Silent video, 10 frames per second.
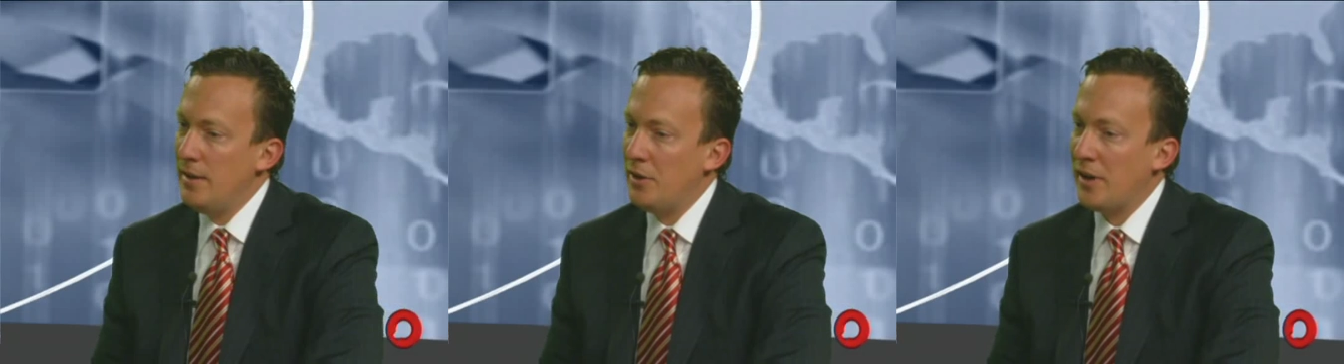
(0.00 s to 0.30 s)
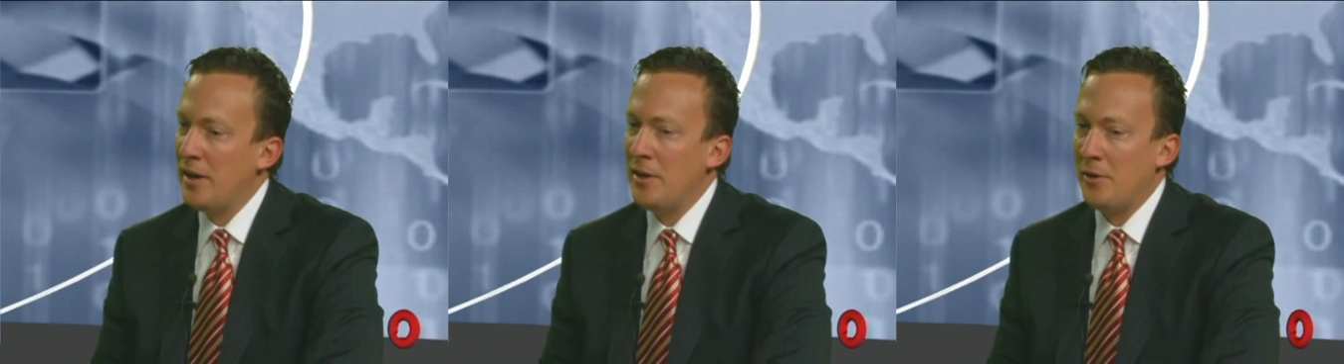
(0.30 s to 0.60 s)

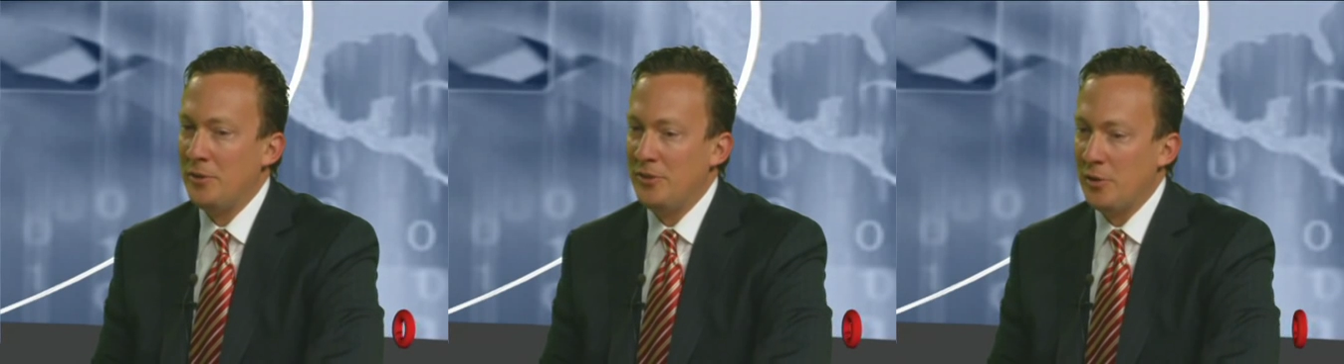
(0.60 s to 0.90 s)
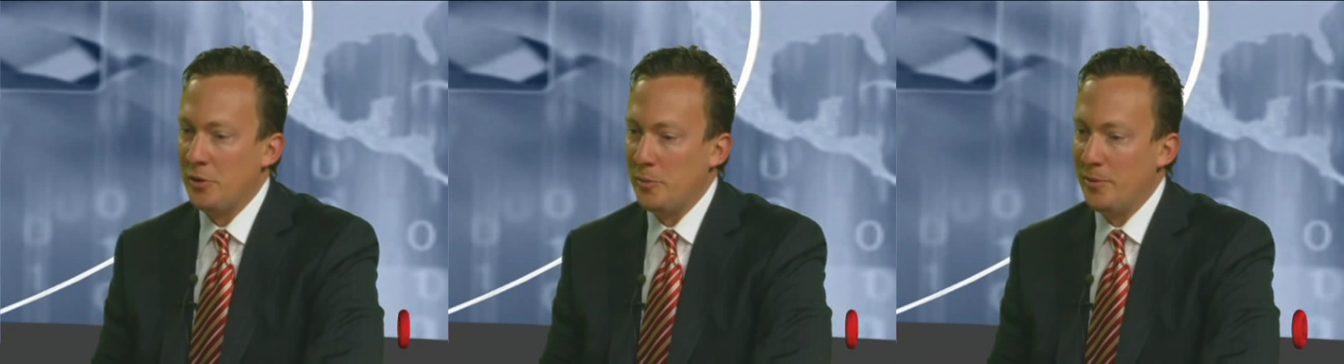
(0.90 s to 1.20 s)
Intercontinental
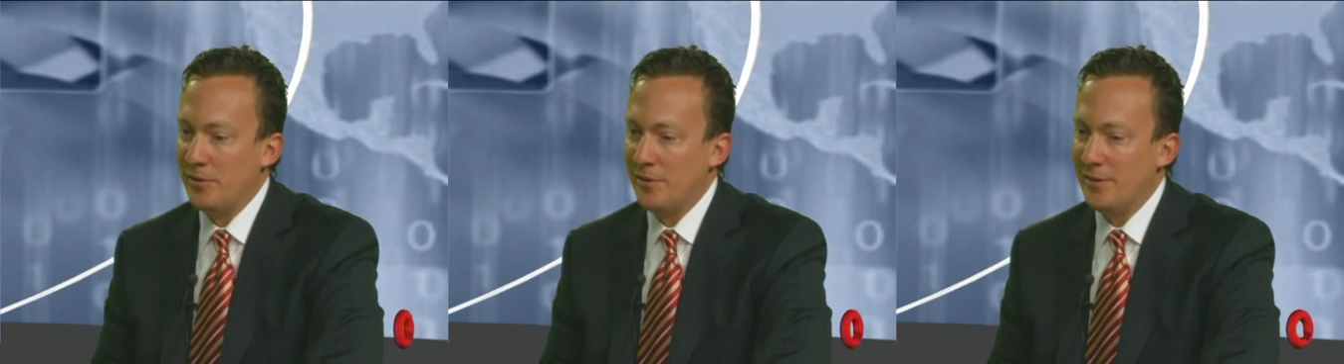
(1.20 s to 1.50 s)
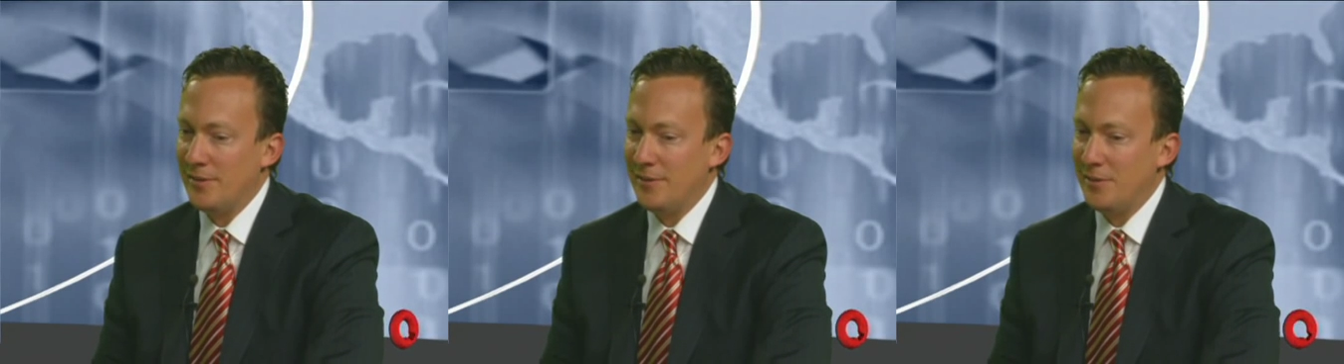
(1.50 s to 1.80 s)
Hotel Group is
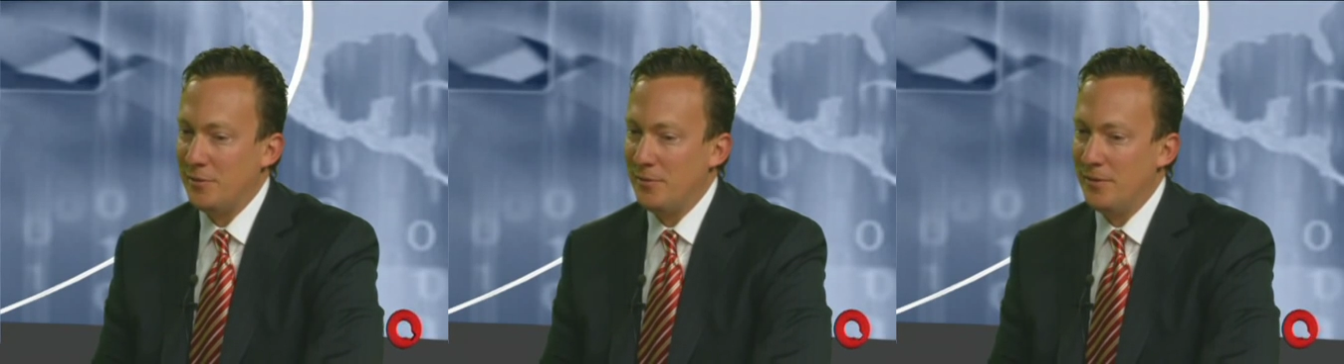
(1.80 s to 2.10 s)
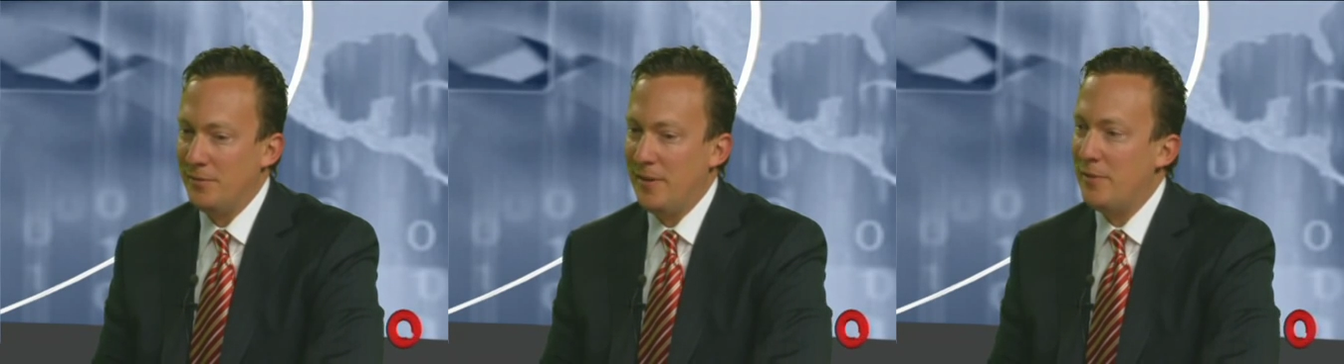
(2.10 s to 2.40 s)
a
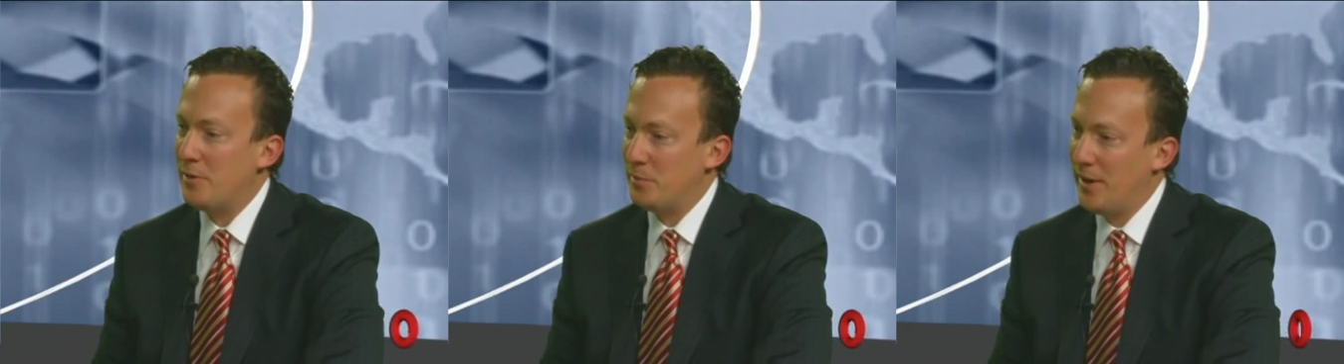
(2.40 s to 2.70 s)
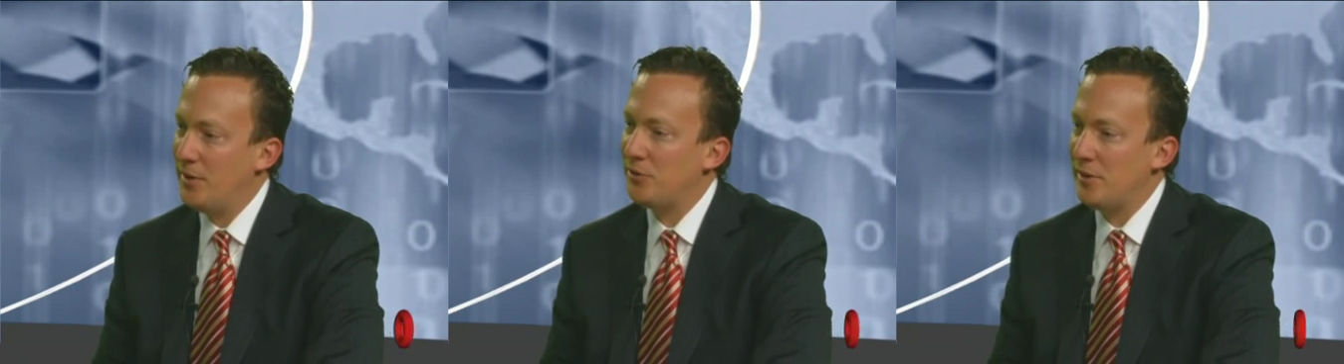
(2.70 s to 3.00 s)

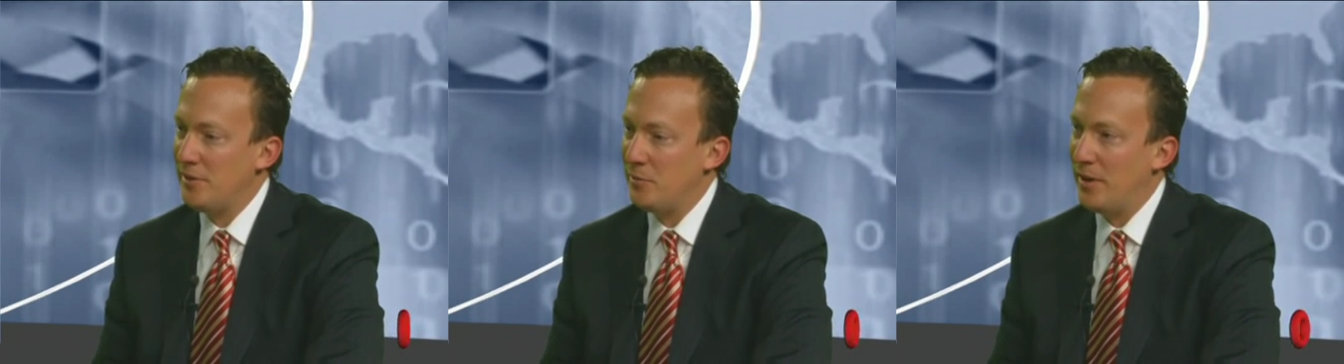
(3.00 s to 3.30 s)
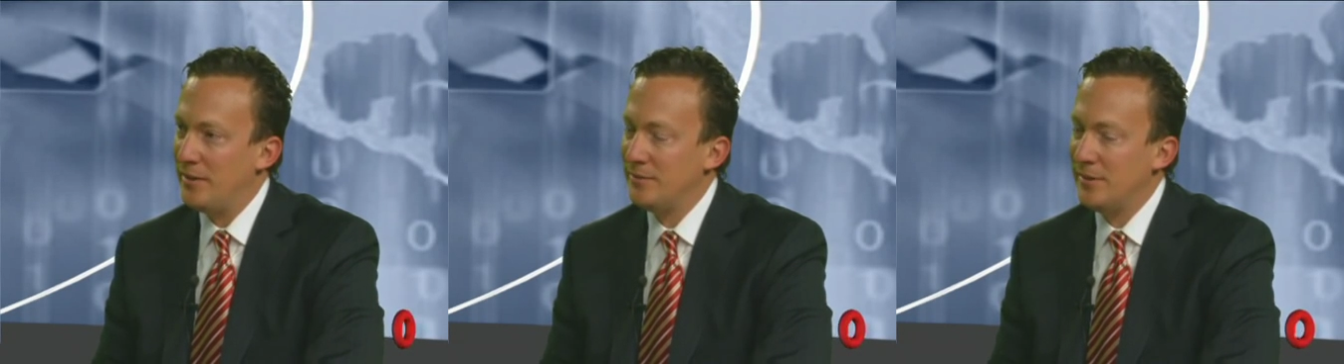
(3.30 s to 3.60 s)
favorite case study of
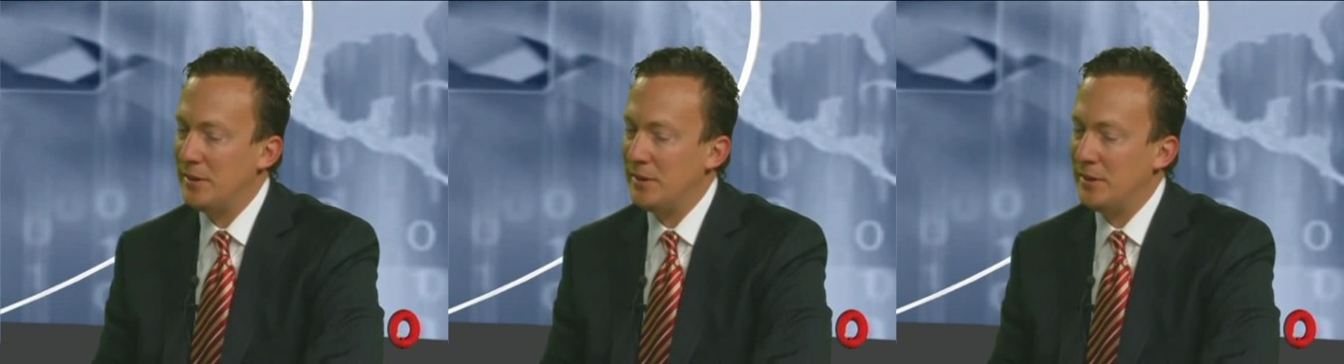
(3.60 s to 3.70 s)
mine.